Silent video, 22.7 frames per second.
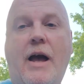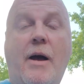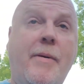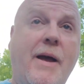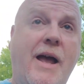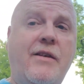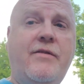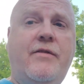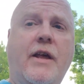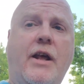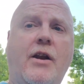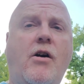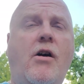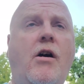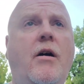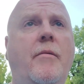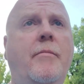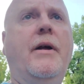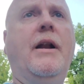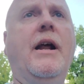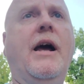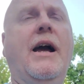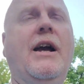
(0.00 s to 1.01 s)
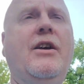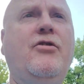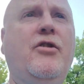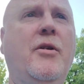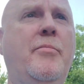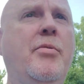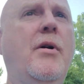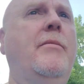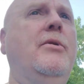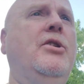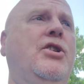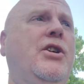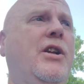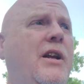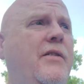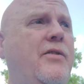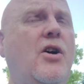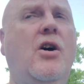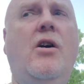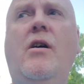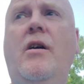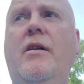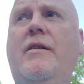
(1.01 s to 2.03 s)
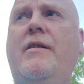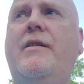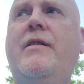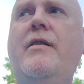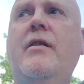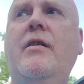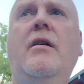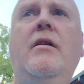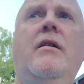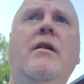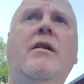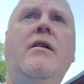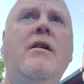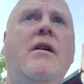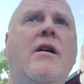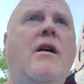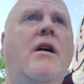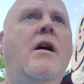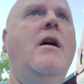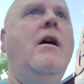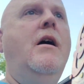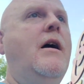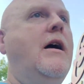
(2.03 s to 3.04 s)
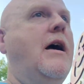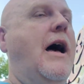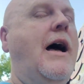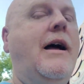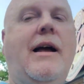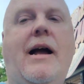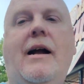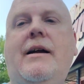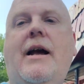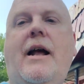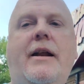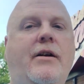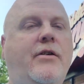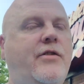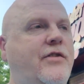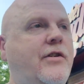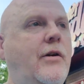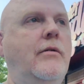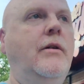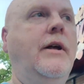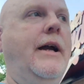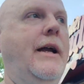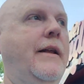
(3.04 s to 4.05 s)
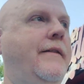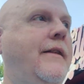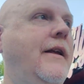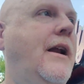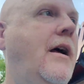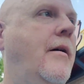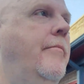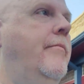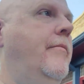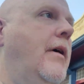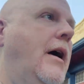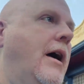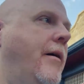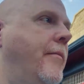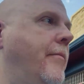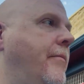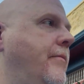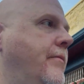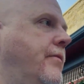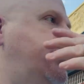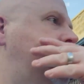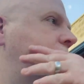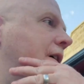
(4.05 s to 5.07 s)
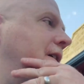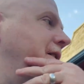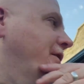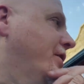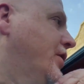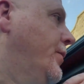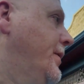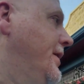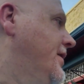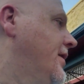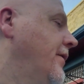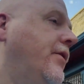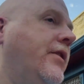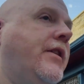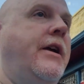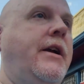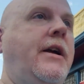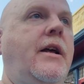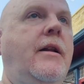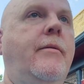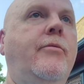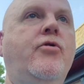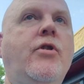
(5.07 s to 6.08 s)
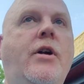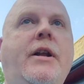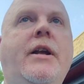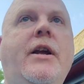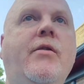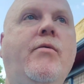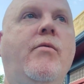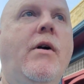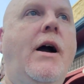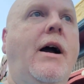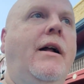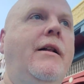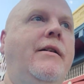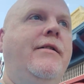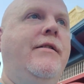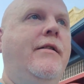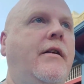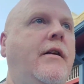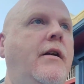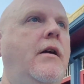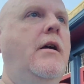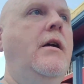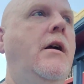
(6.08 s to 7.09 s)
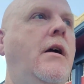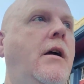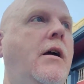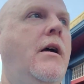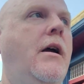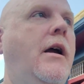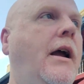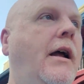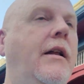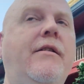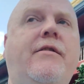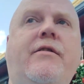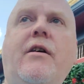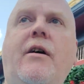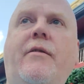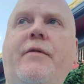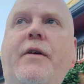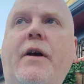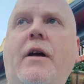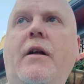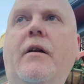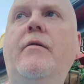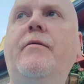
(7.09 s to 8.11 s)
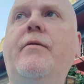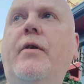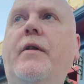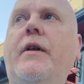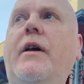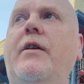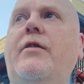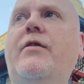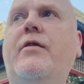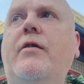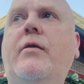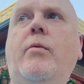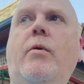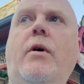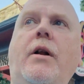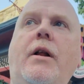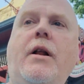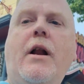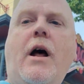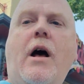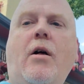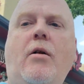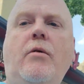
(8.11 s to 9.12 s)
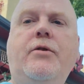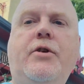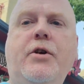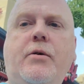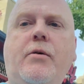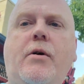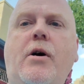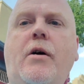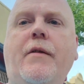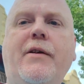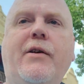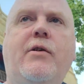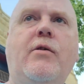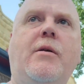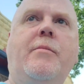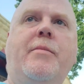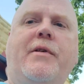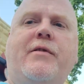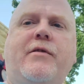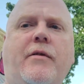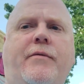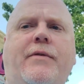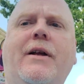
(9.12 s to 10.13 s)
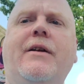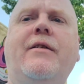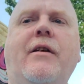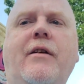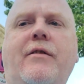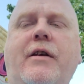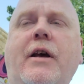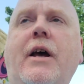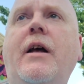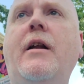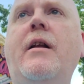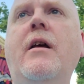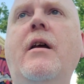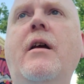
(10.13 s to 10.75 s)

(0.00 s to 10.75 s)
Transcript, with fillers: I passed that haunt, but I actually probably should hit the haunts. I, I got here so late that I'm, I'm trying to squeeze everything in. I'm trying to get rides and stuff in for this one, and I'll do all the creepy stuff, as I said.